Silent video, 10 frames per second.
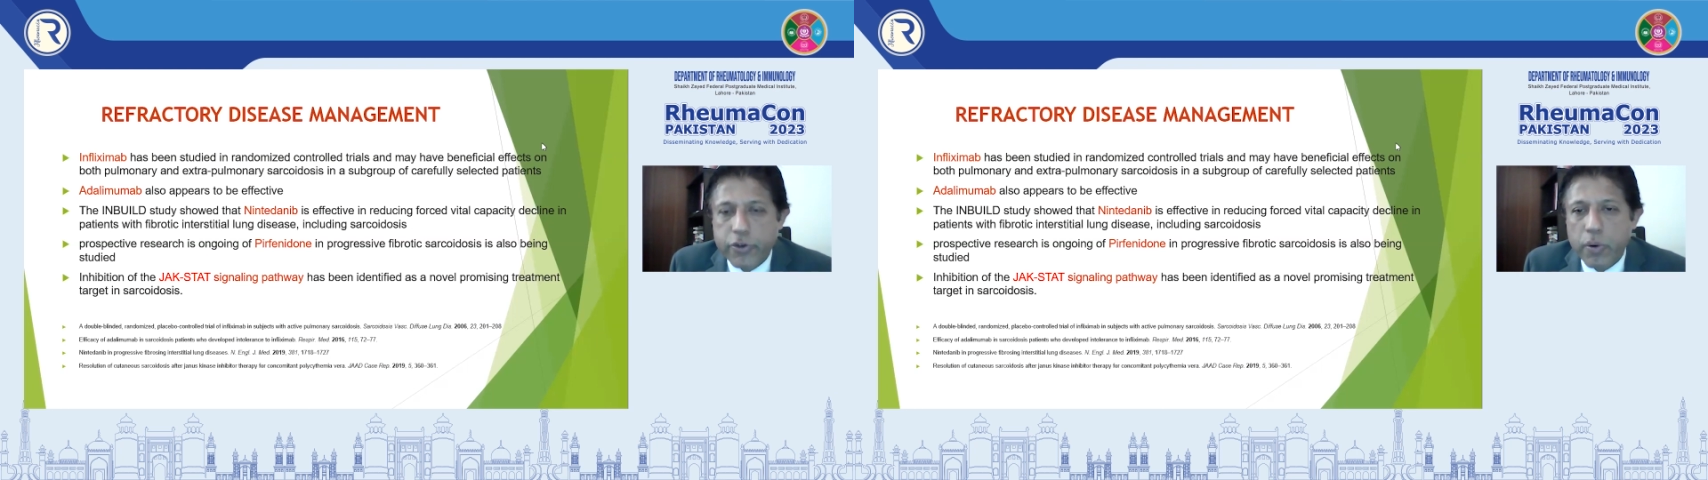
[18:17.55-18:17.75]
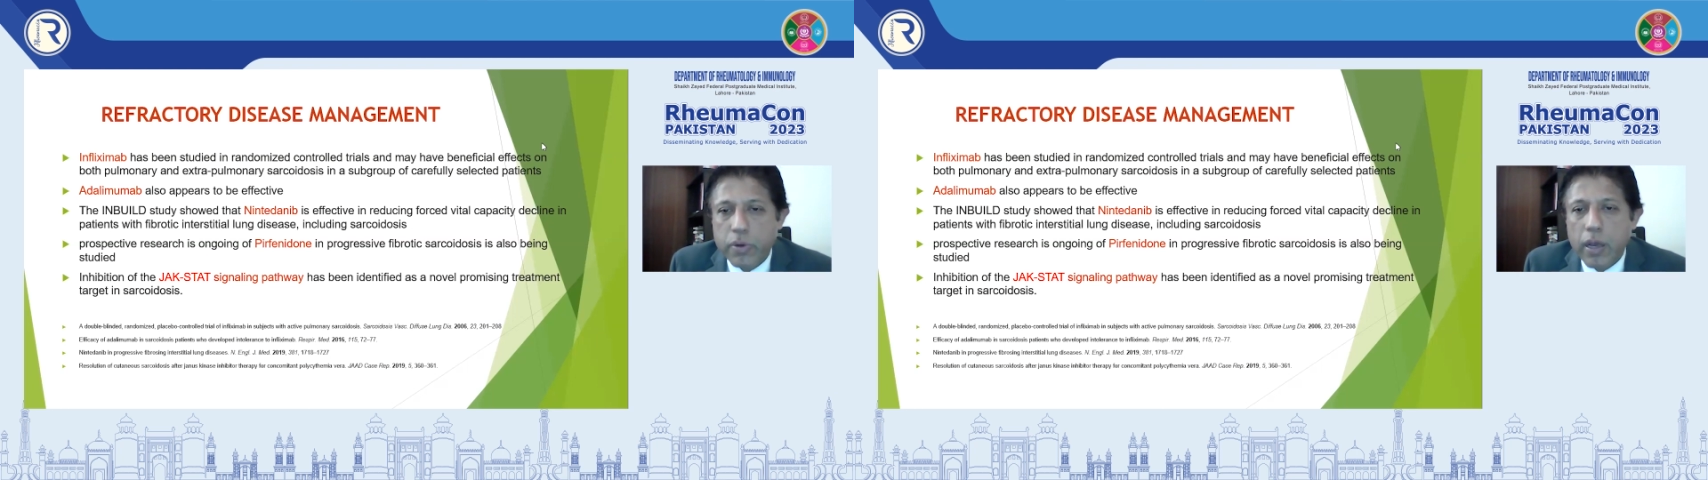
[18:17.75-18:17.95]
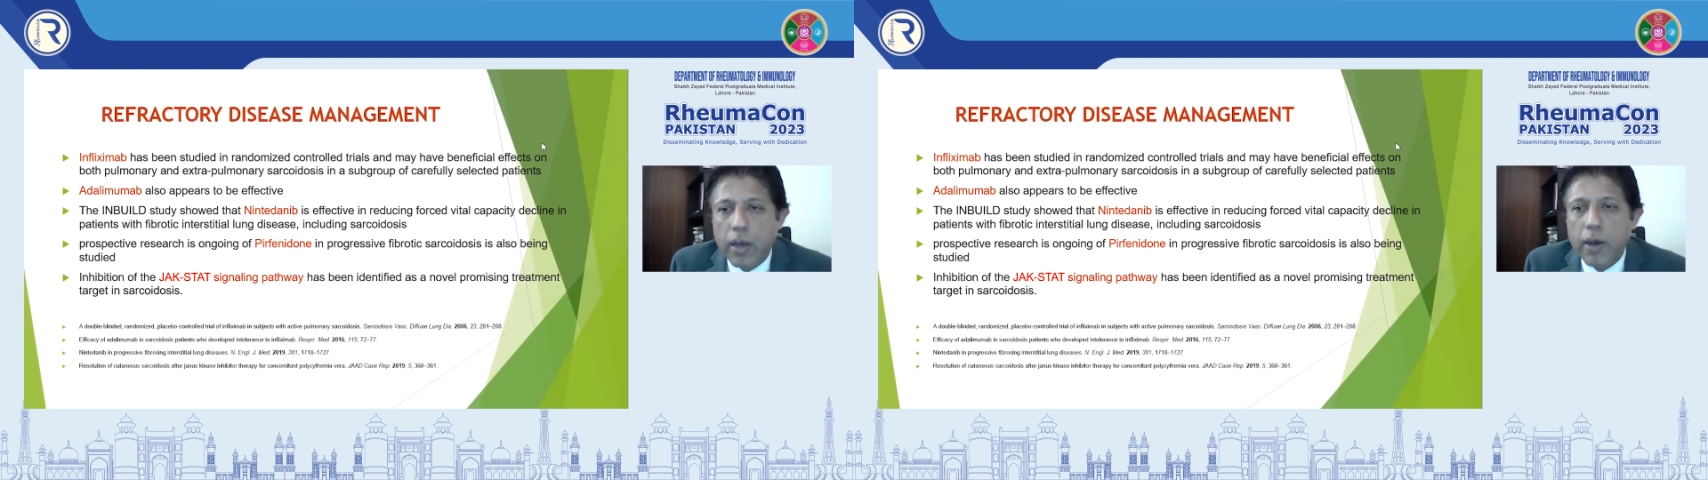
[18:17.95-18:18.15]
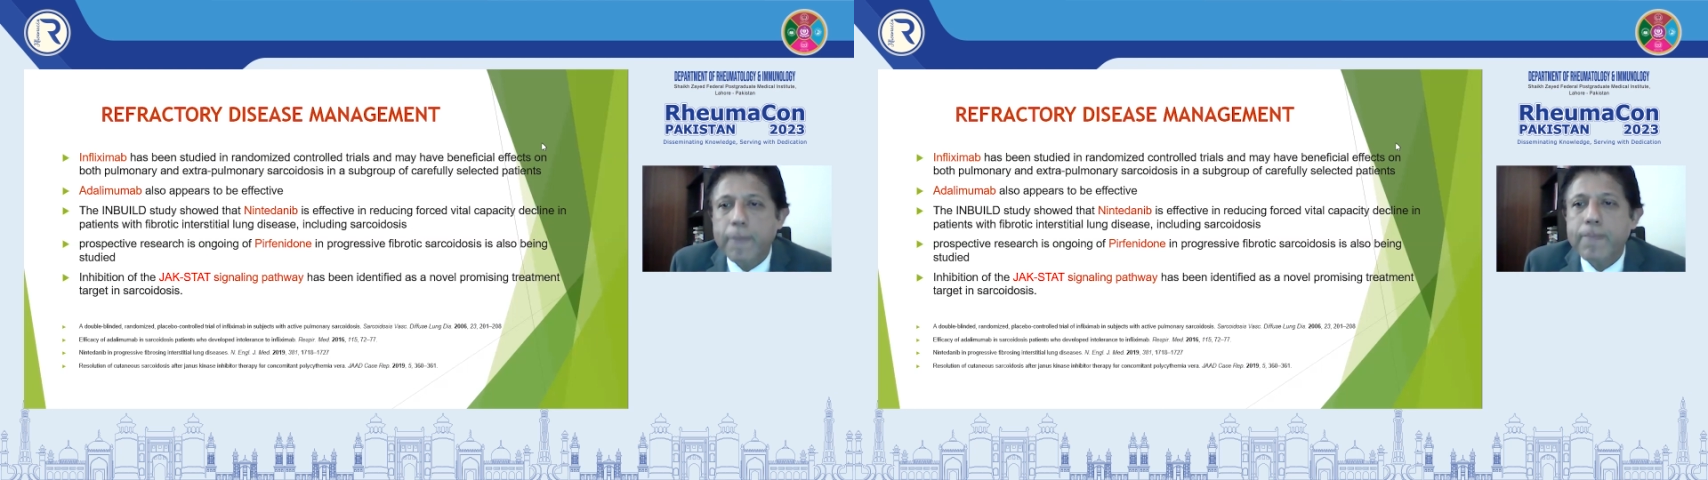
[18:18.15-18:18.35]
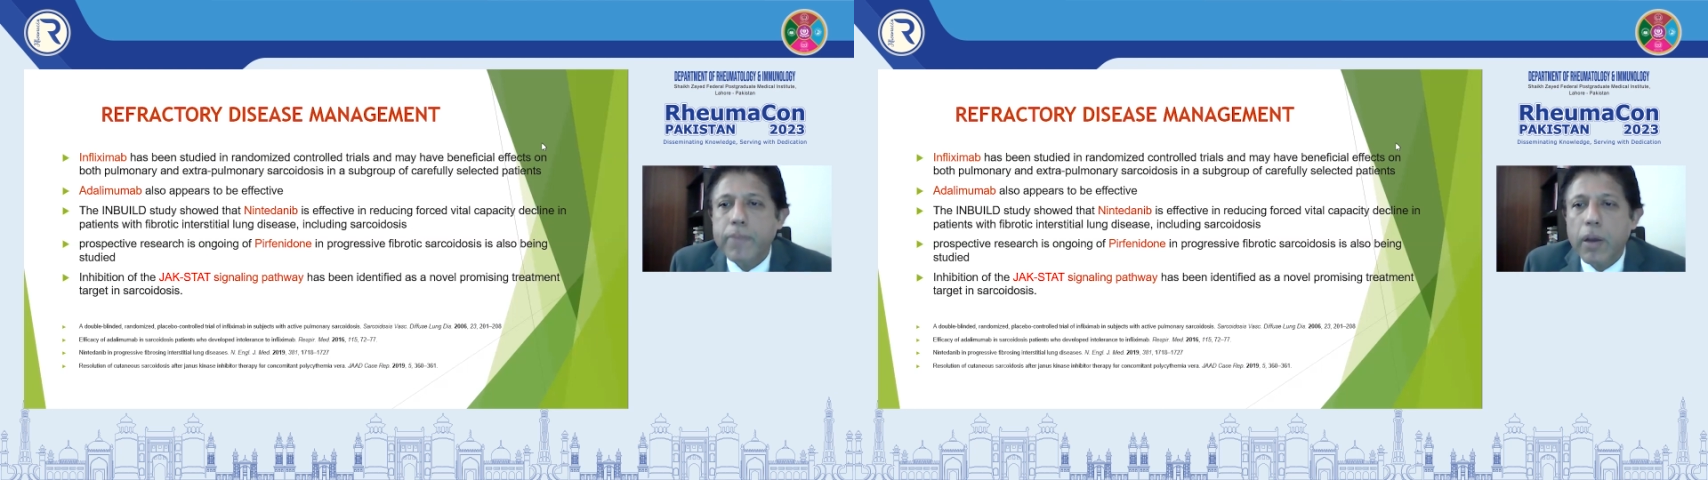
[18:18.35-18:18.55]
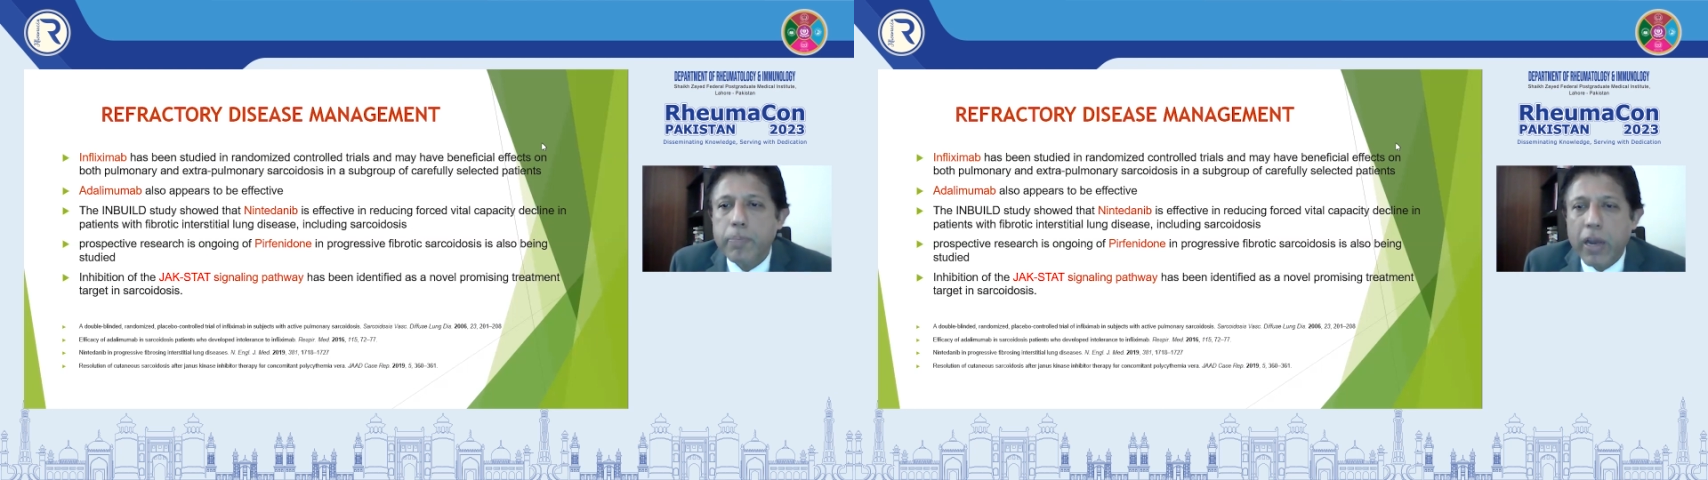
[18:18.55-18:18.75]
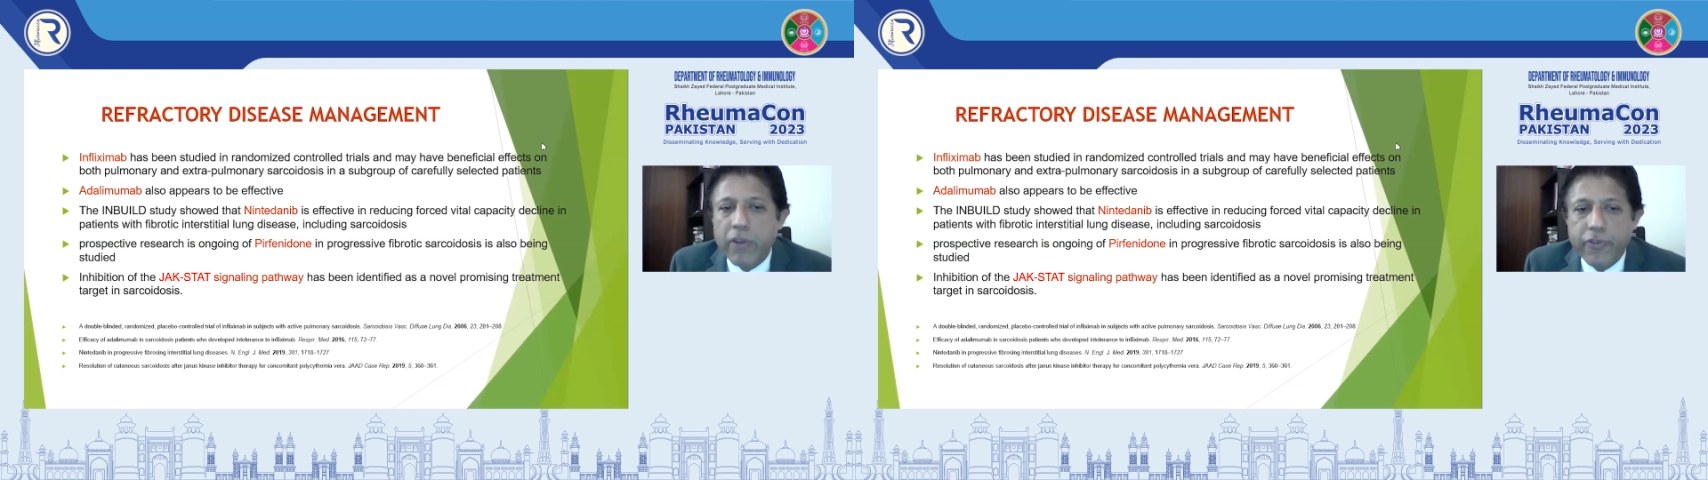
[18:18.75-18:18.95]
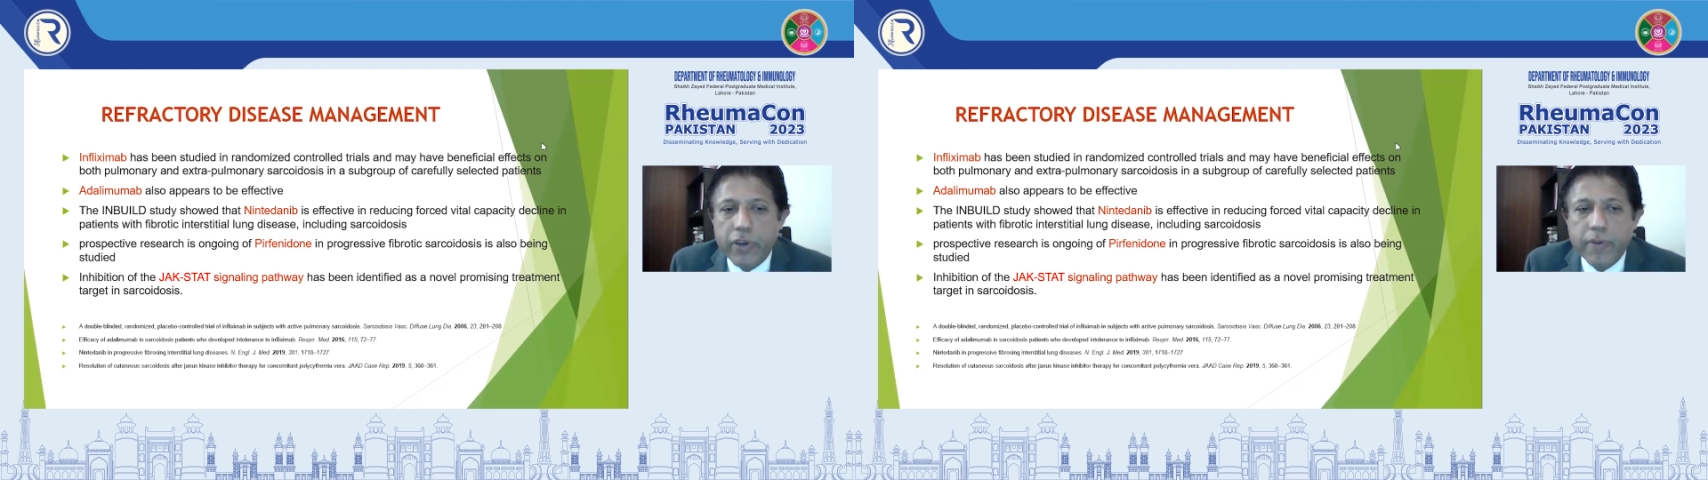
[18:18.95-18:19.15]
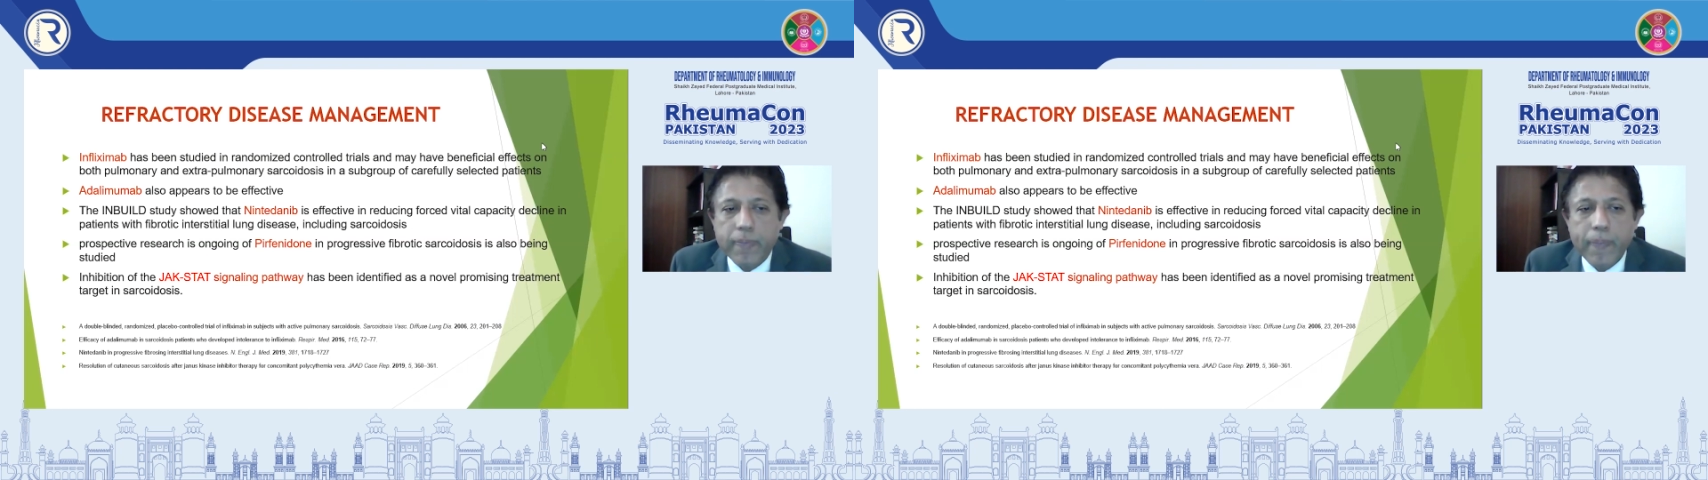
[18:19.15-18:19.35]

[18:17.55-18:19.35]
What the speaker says: shown benefit.